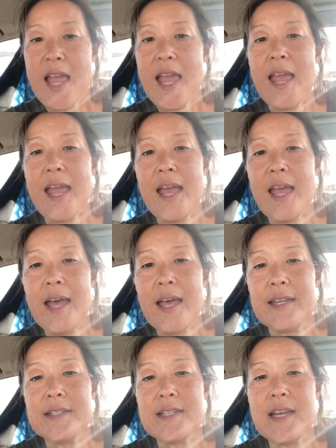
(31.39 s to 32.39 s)

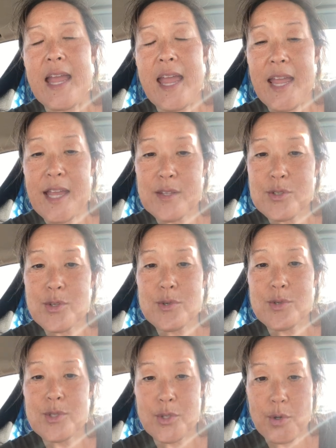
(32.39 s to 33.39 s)
and
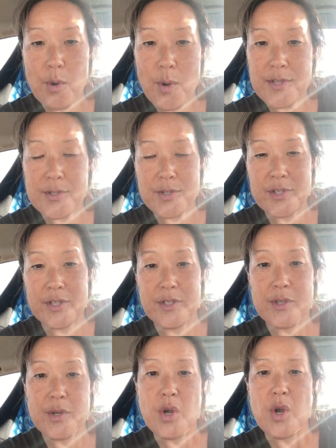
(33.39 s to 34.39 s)
answers the question,